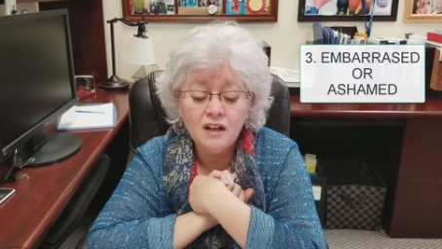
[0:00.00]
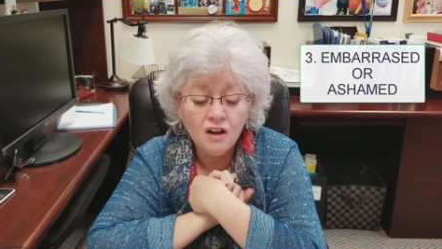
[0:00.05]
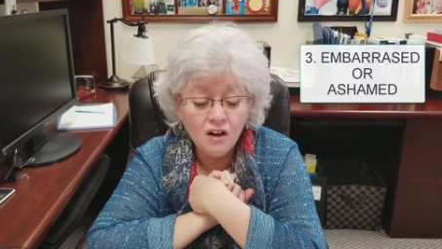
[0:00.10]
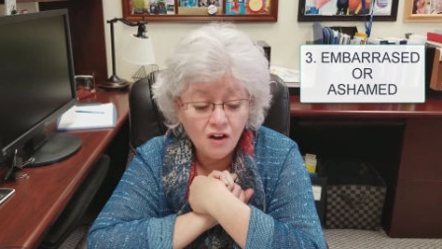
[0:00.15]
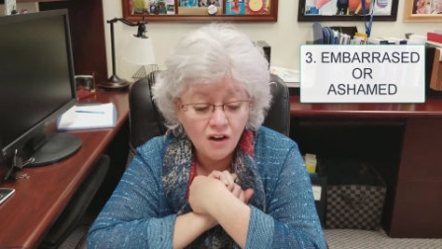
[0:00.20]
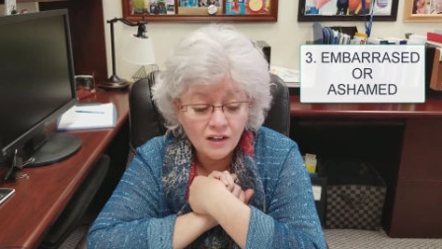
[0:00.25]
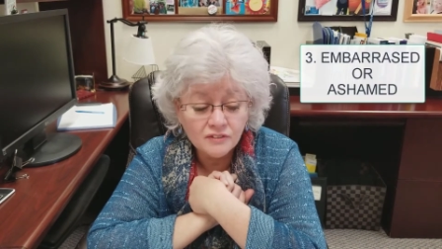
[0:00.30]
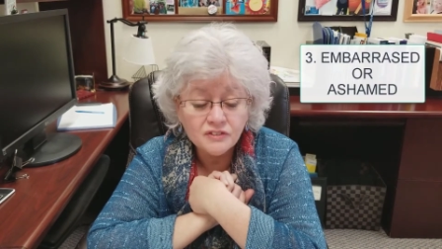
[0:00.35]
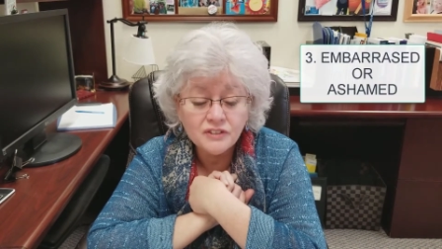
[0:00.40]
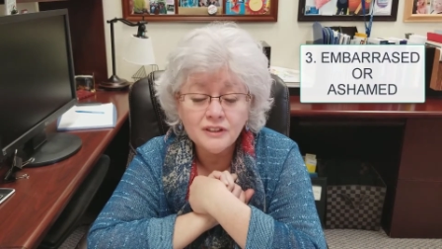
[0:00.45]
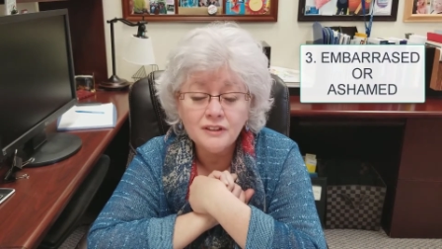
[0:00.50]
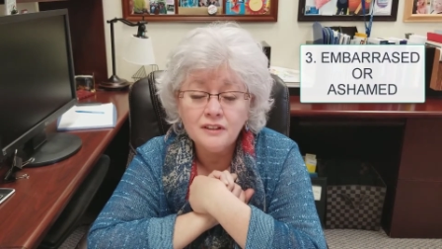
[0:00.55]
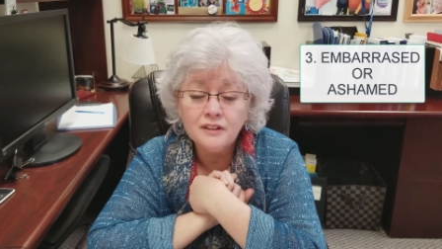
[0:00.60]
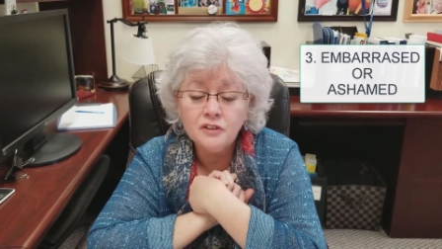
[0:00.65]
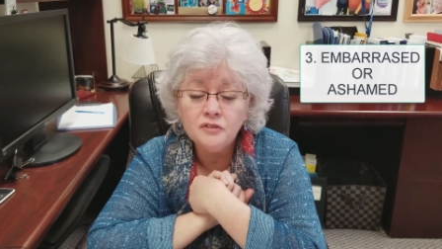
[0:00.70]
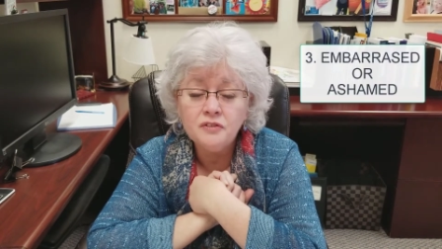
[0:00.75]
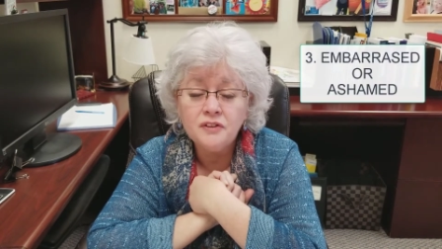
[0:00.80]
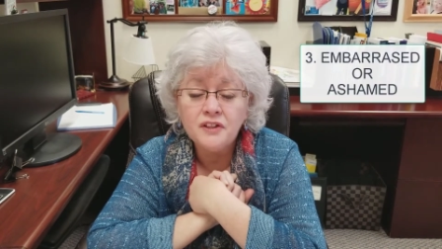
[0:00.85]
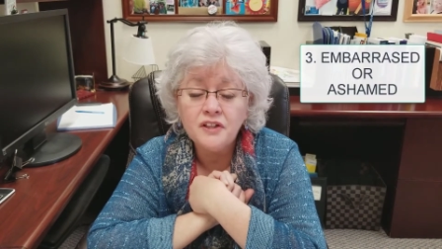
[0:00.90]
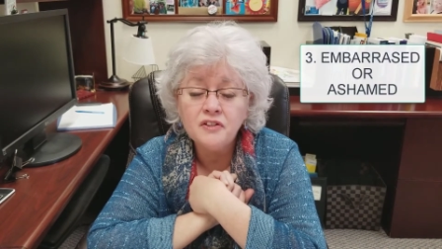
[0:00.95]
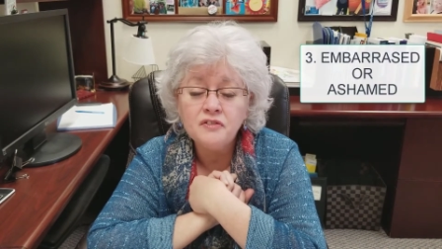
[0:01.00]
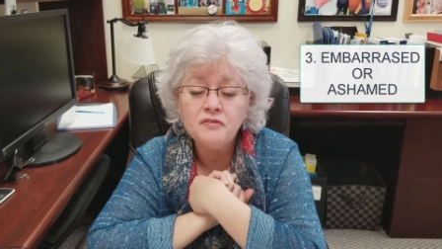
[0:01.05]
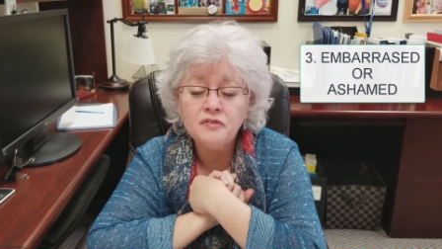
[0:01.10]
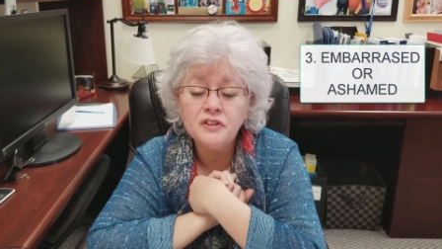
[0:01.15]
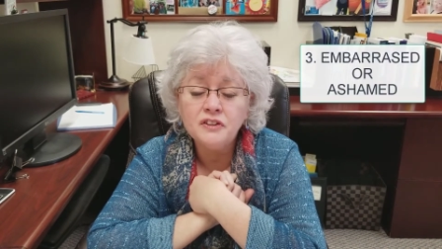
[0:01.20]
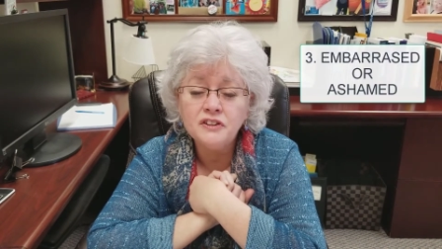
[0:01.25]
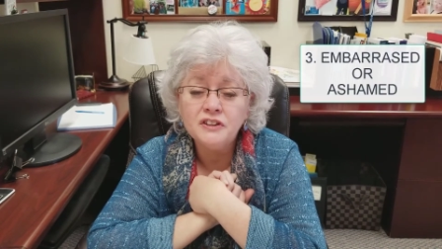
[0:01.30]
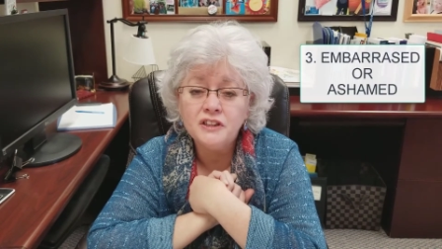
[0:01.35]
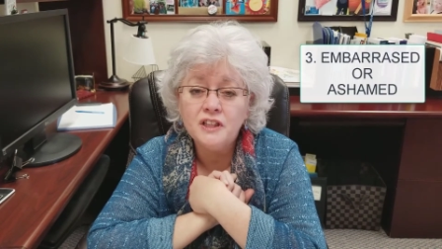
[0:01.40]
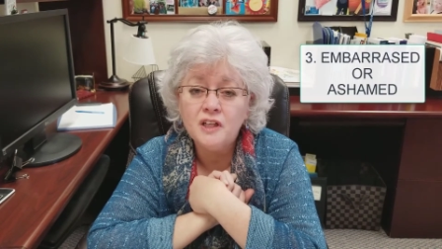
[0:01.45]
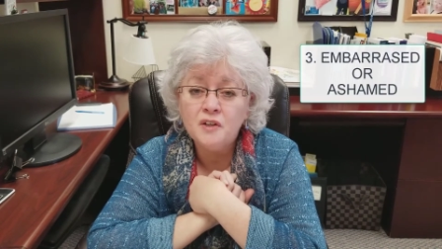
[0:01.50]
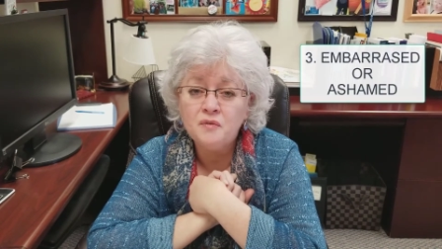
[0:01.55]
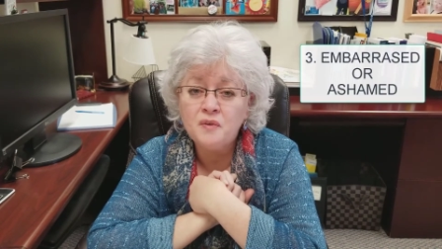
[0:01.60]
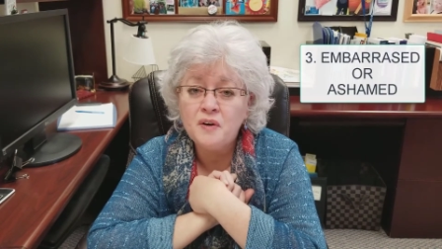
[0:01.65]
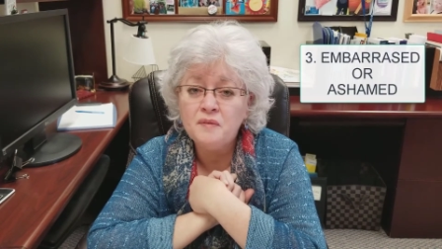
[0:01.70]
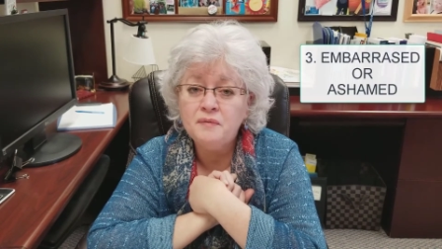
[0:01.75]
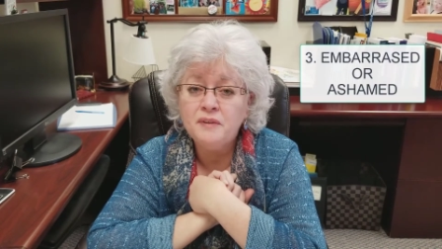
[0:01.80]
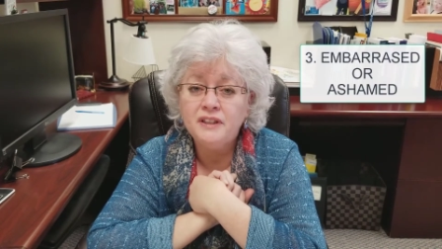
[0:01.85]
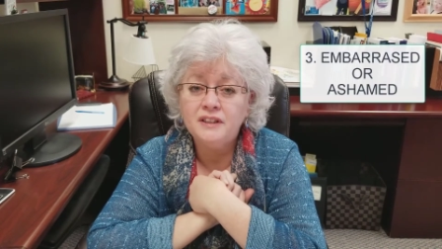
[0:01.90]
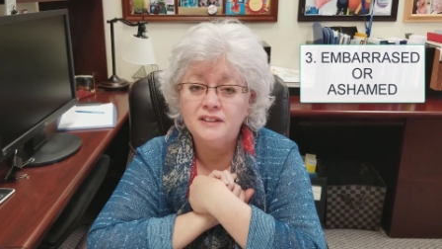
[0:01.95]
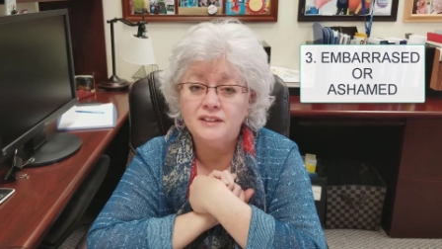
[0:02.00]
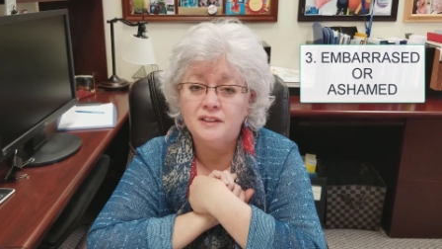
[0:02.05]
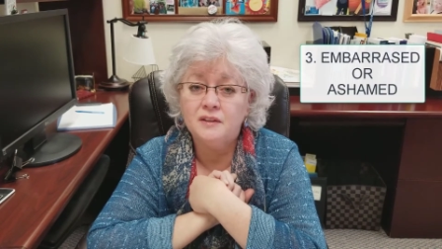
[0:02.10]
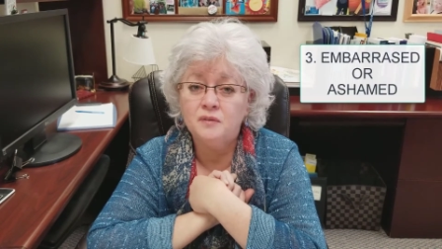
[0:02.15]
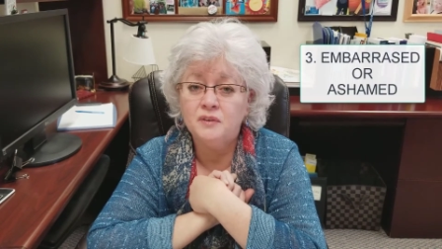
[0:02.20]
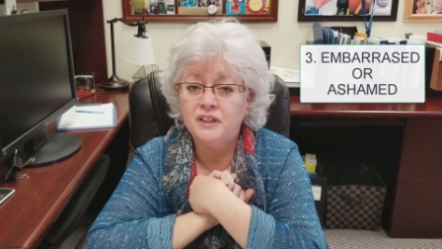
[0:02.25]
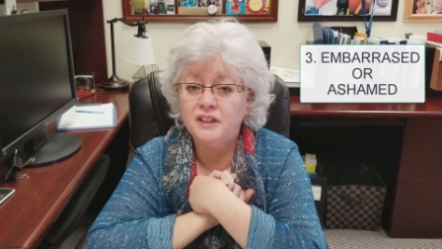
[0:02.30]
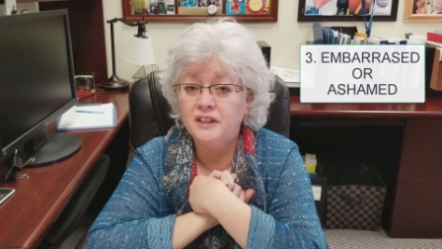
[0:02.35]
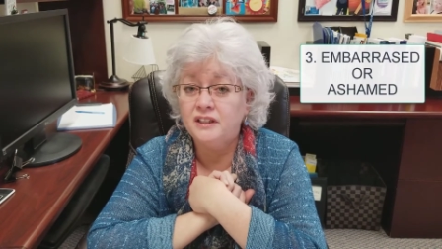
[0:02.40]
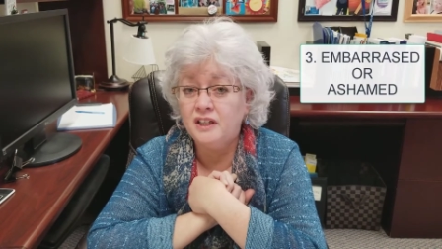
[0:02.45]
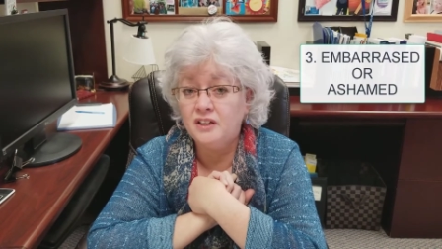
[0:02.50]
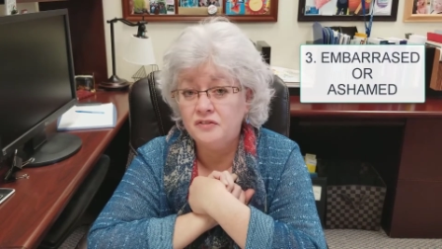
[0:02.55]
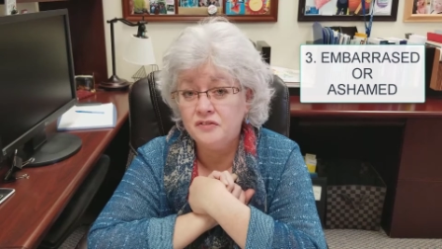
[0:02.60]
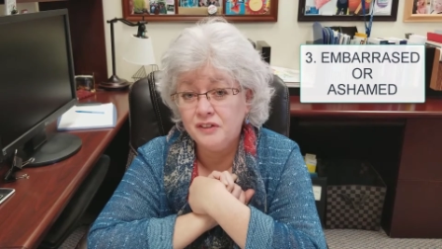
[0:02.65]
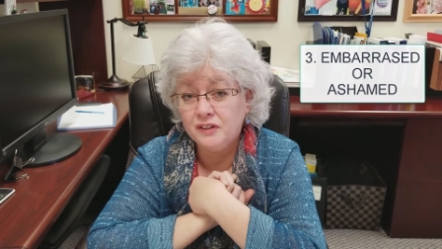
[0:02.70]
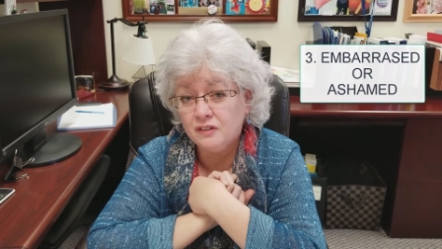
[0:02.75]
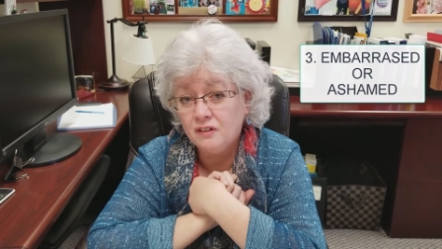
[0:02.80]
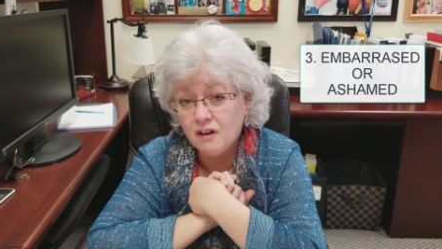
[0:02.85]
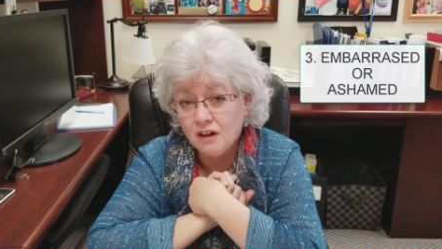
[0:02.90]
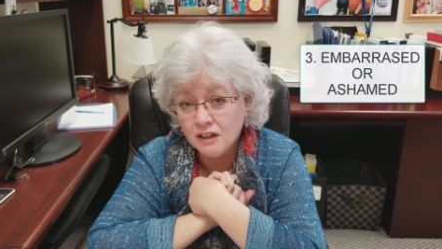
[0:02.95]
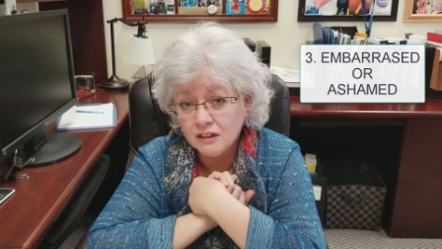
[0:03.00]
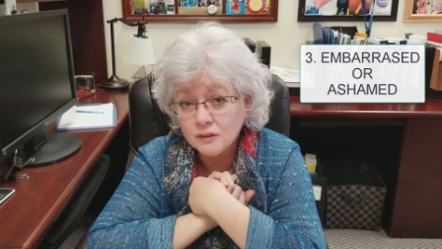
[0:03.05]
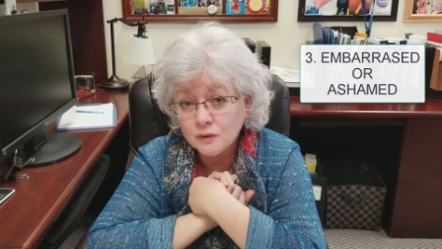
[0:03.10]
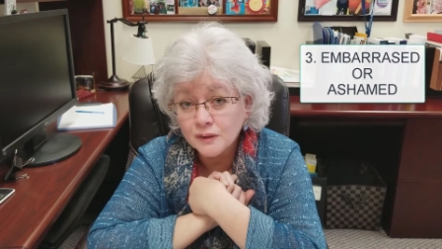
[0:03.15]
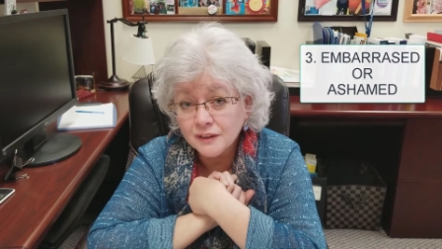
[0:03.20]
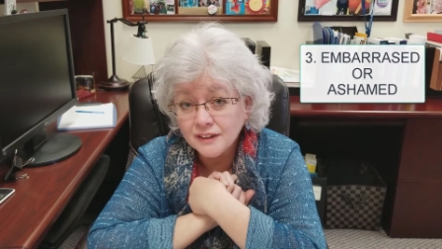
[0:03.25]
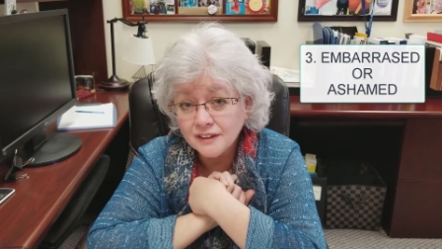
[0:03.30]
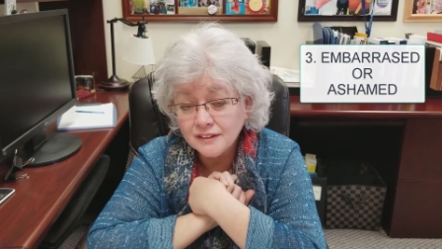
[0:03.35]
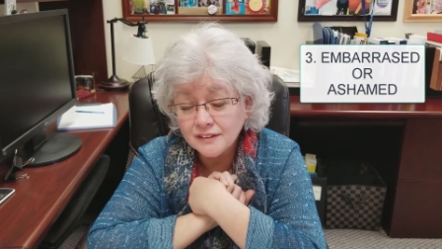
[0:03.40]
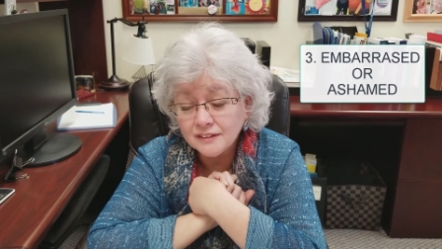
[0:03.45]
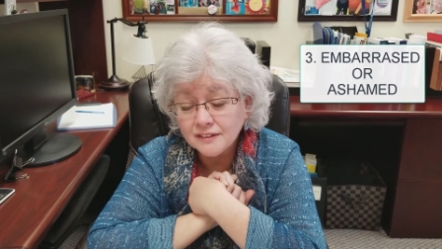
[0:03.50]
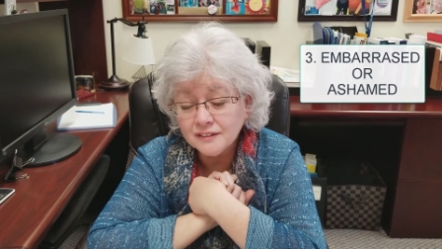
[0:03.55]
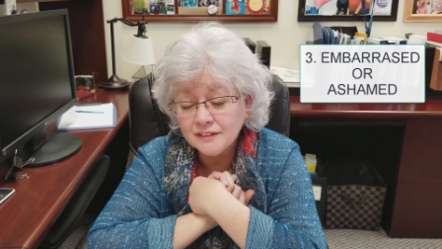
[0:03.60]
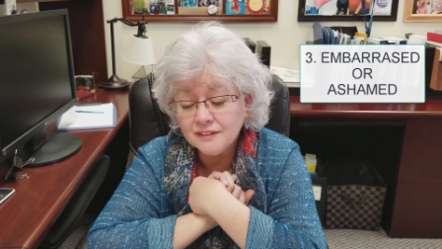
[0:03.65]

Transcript: Often, the very first time I meet somebody, they feel awkward,